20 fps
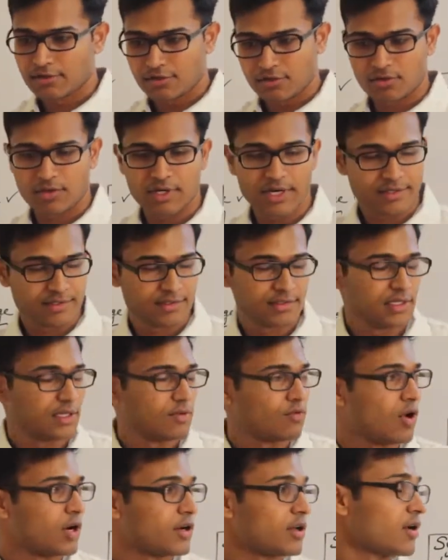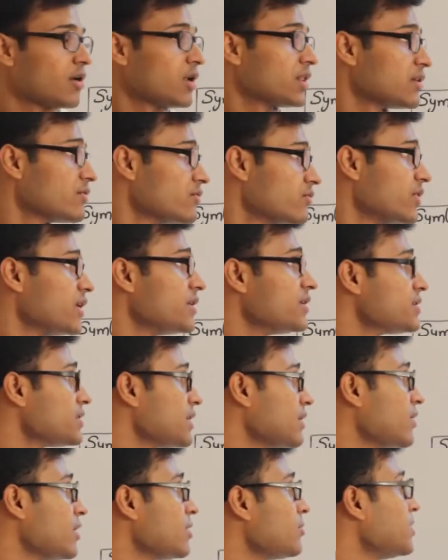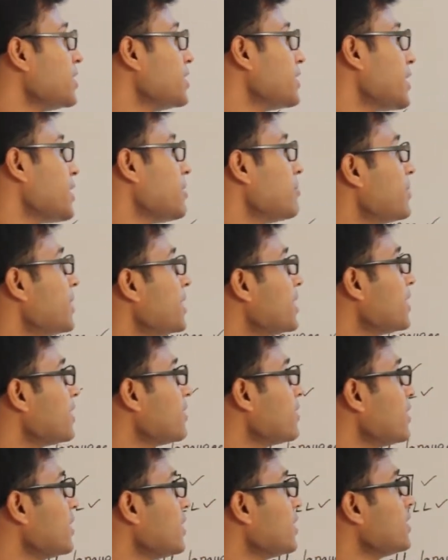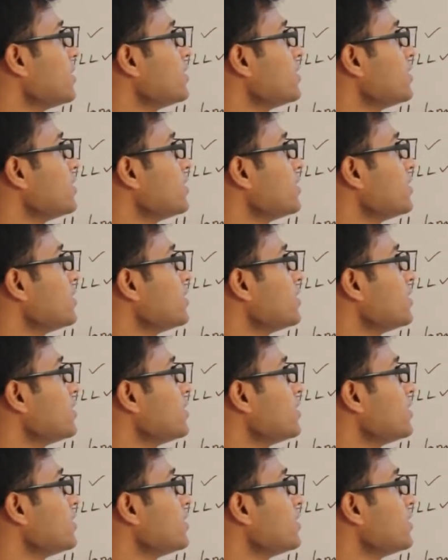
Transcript: So let's see what are all the phases available in compiler.